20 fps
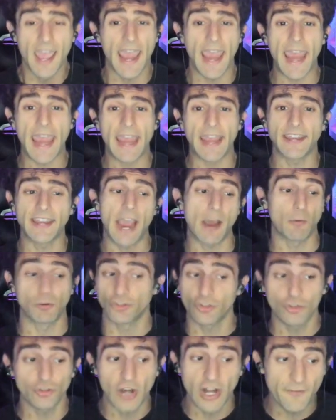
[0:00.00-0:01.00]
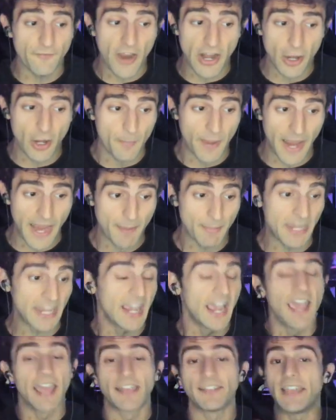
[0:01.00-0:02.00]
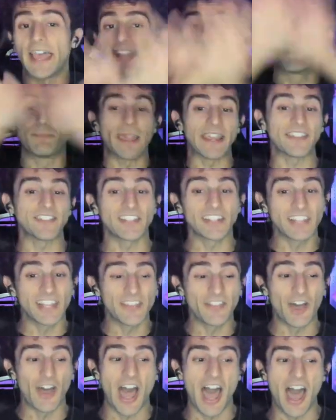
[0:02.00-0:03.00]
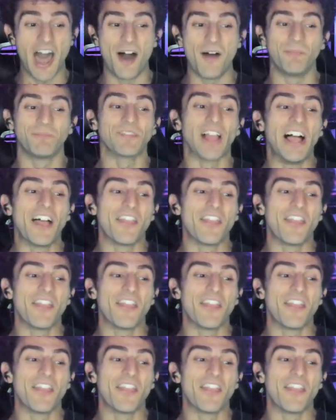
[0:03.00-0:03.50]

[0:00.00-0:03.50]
And yeah, we're just trying to find our baby. That's basically the um,